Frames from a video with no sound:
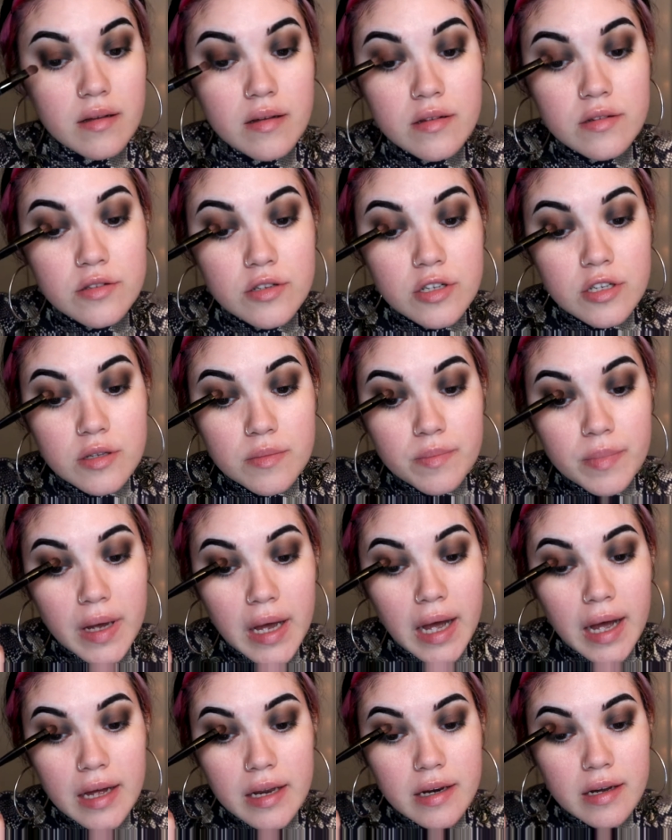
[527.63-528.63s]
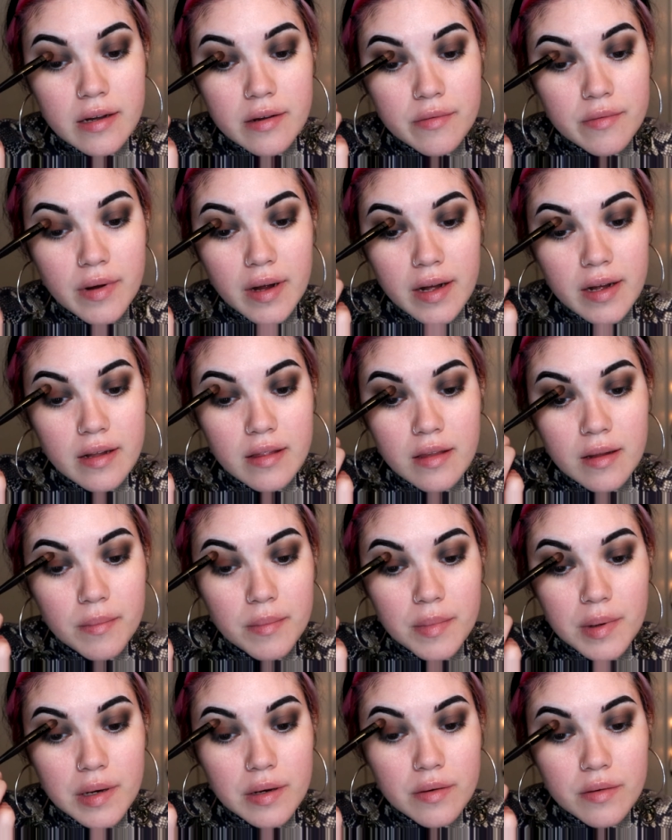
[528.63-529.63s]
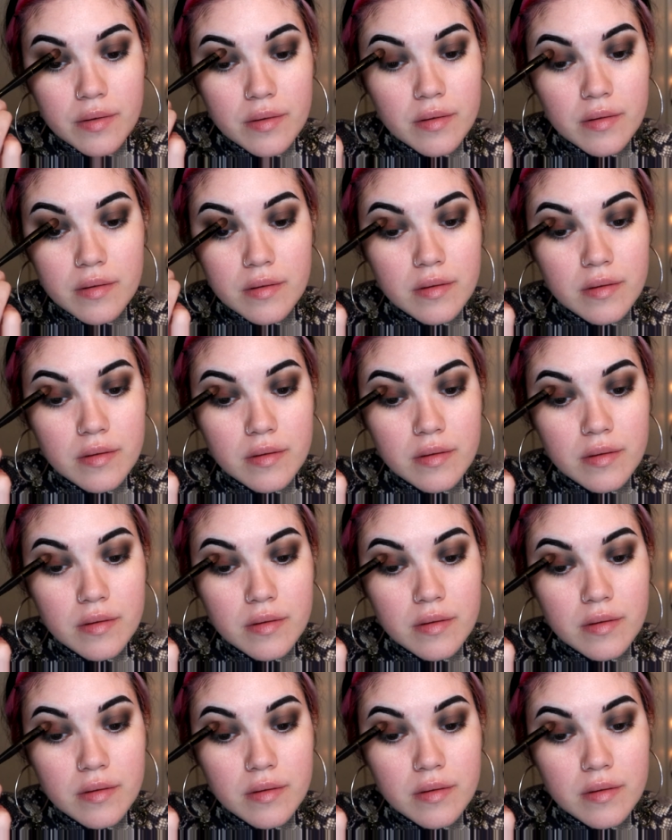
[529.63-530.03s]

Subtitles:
and just pat it right in the middle,